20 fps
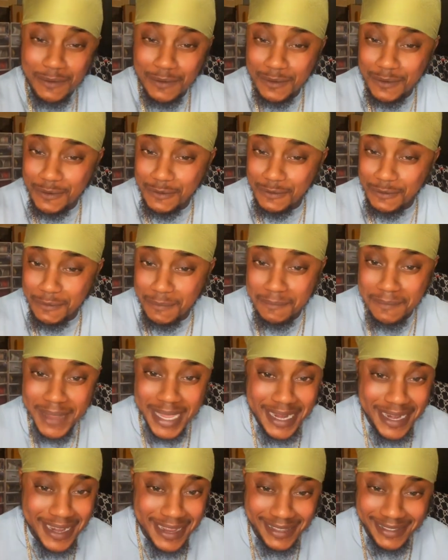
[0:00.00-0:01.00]

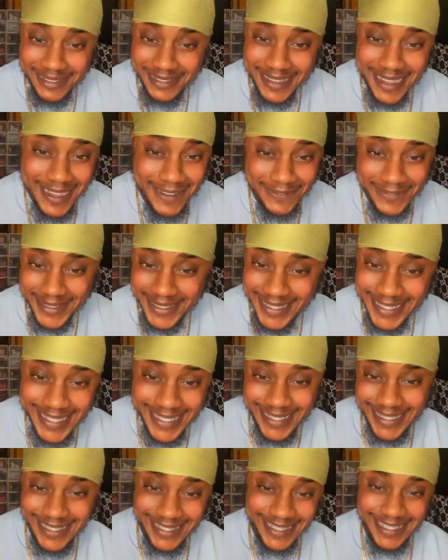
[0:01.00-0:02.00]
tremendous after
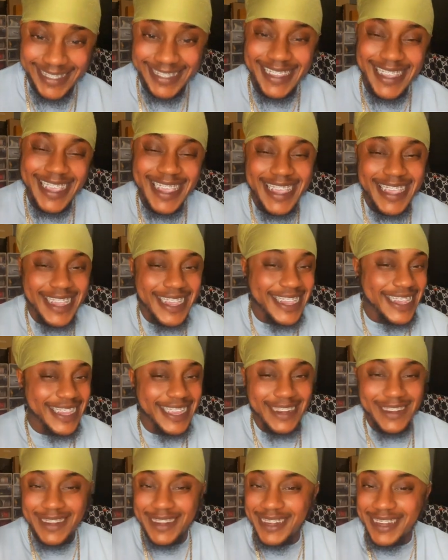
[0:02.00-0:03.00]
this.
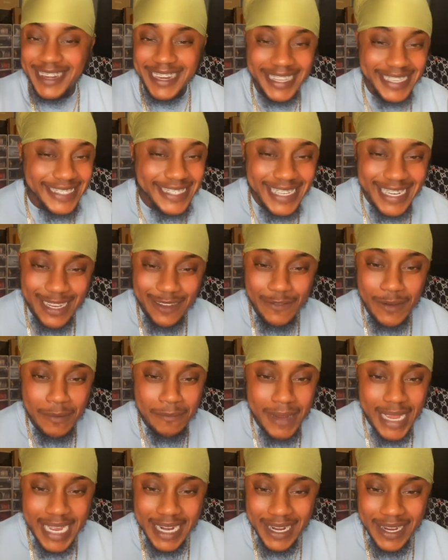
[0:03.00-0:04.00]
It doesn't even
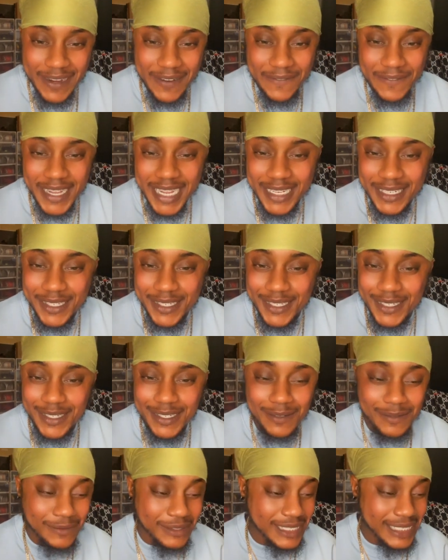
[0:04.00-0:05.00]
matter if I
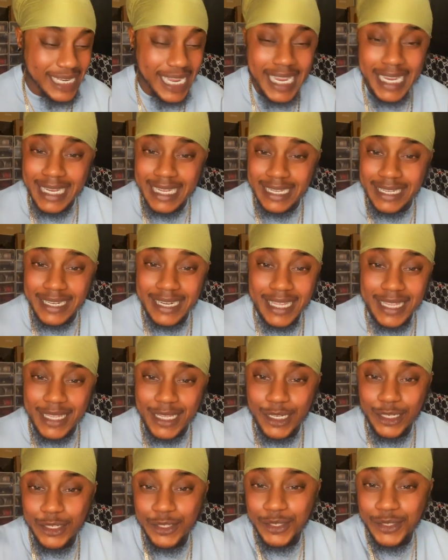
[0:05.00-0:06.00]
take
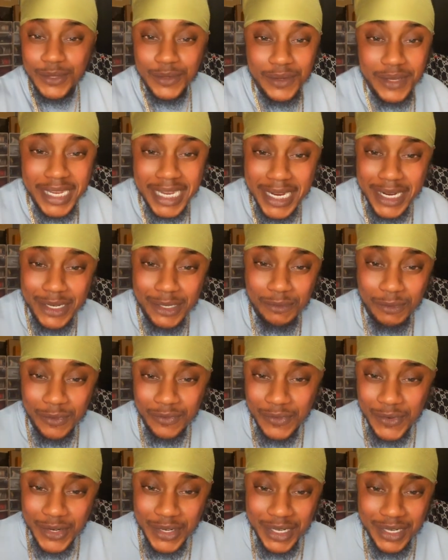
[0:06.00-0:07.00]
another 2 years
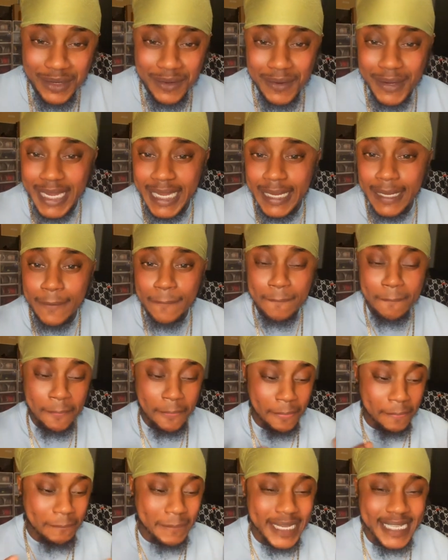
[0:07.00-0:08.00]
before doing
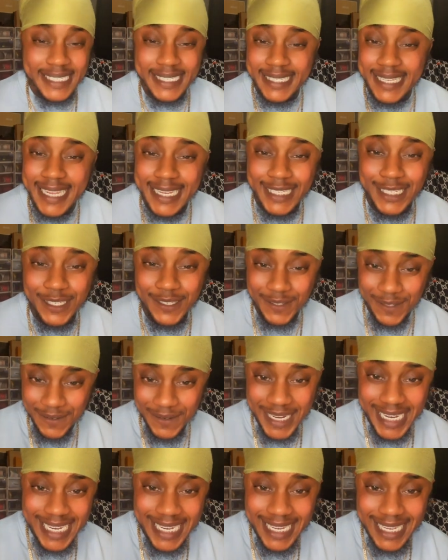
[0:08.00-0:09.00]
my stage
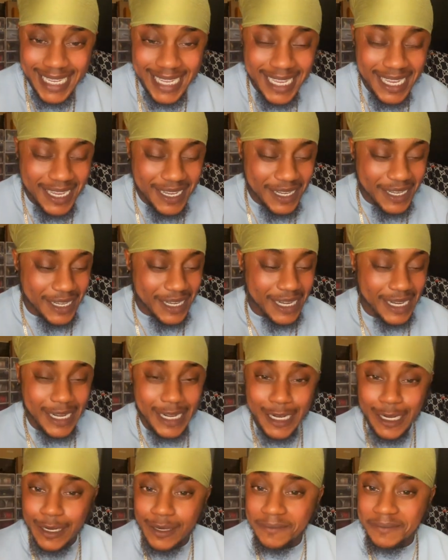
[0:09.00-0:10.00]
3.
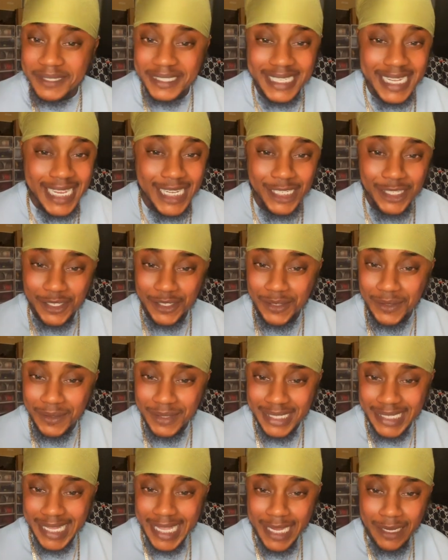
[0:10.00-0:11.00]
Stage 2
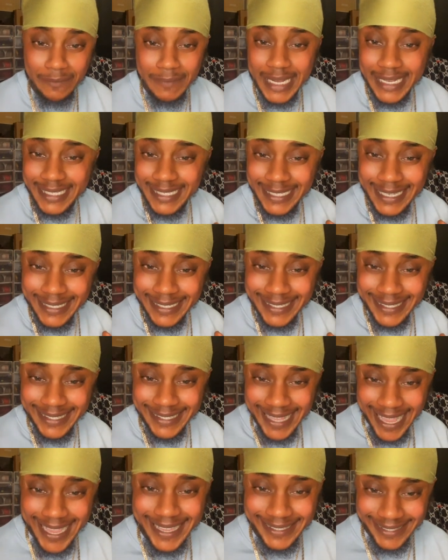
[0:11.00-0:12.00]
is like my
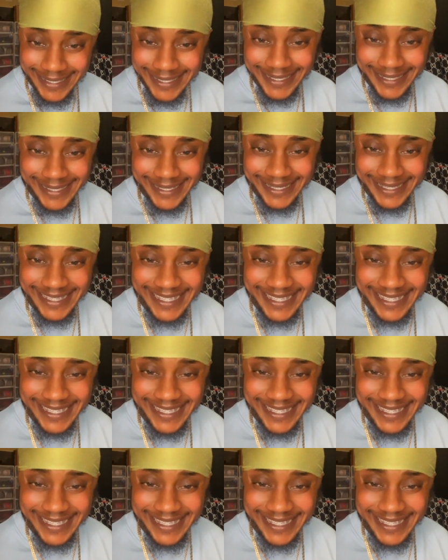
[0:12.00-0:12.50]
success.